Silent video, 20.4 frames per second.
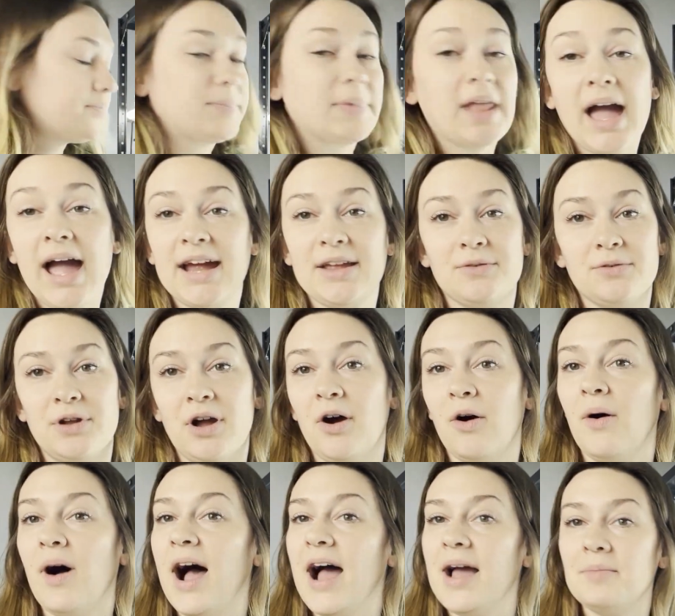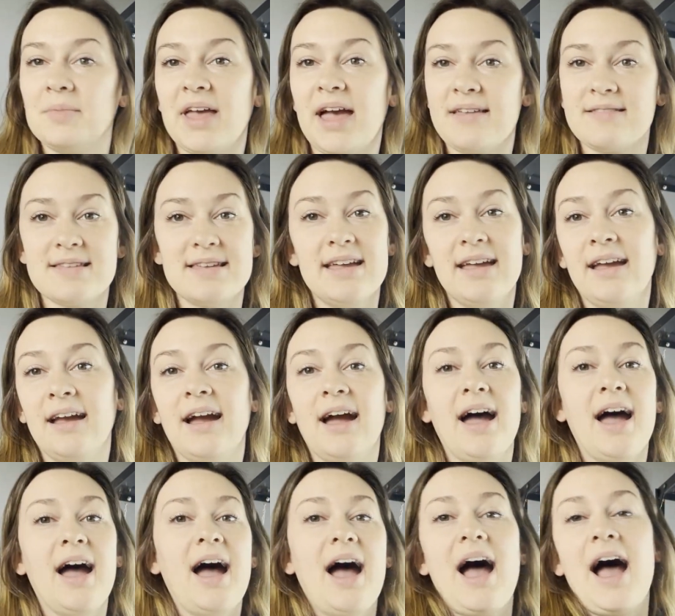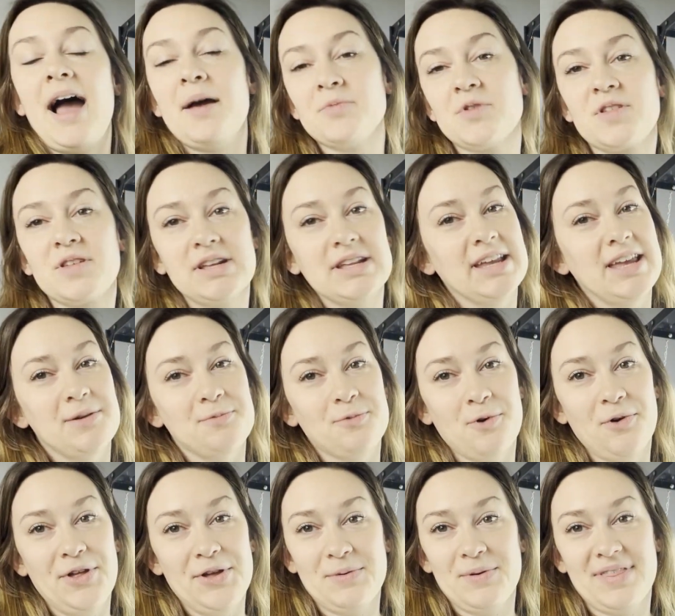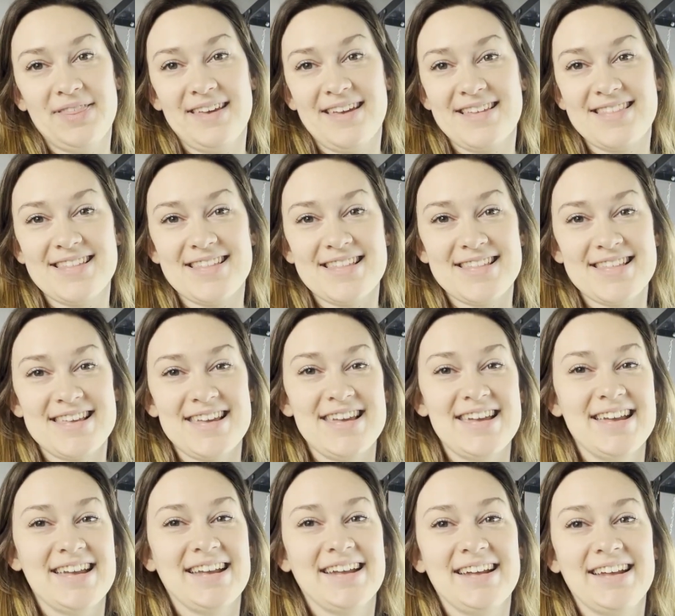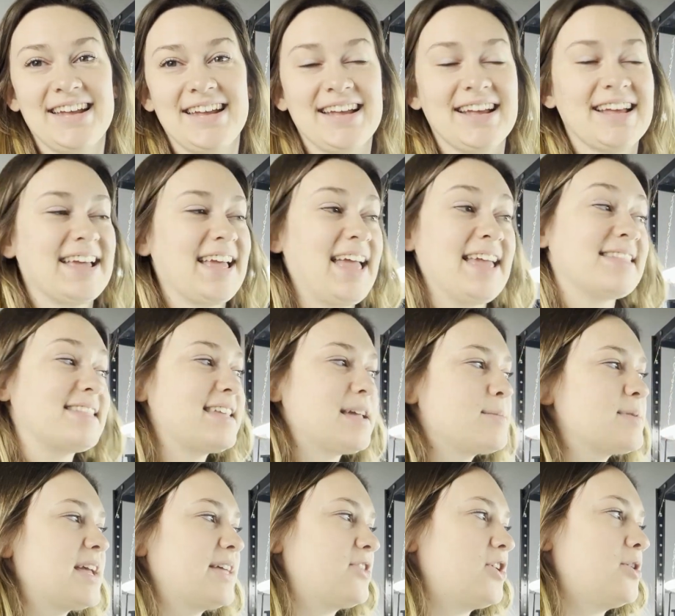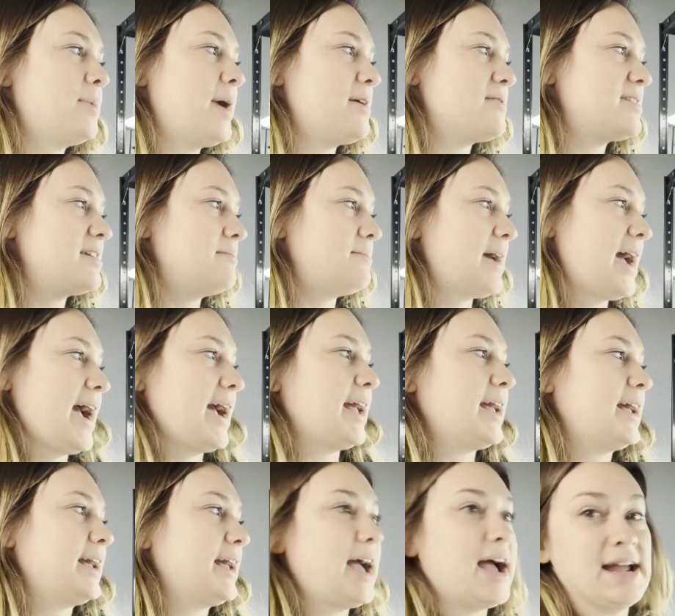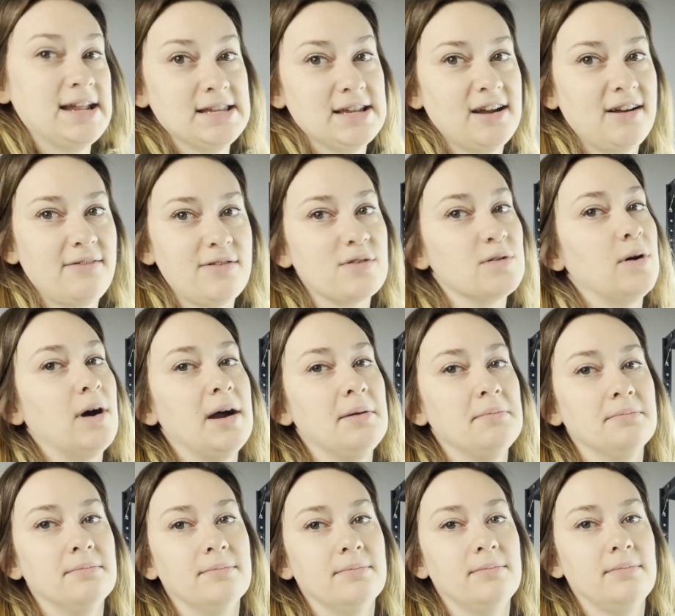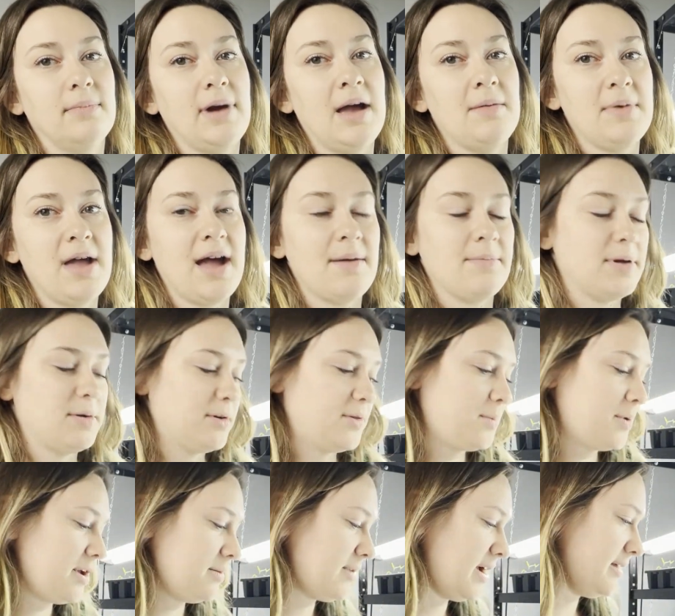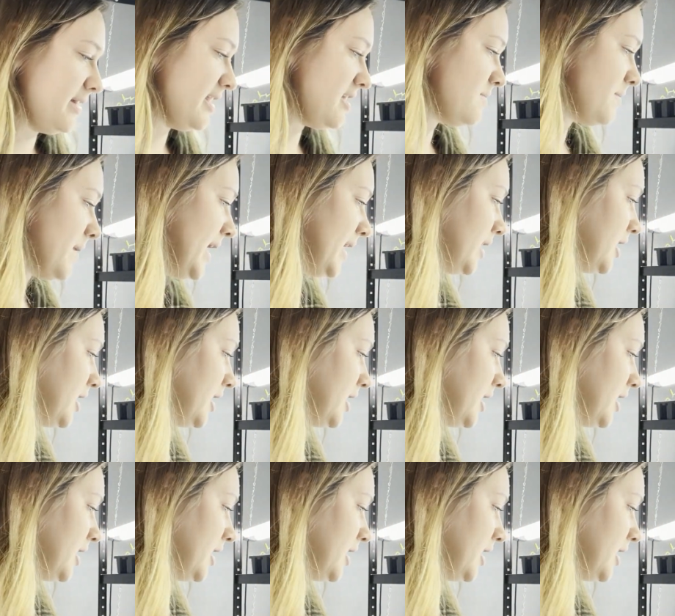I don't know, I'm guessing. I'm just gonna keep rolling with this and see. It seems like they're bouncing back, kind of, so I'm happy with putting my lights back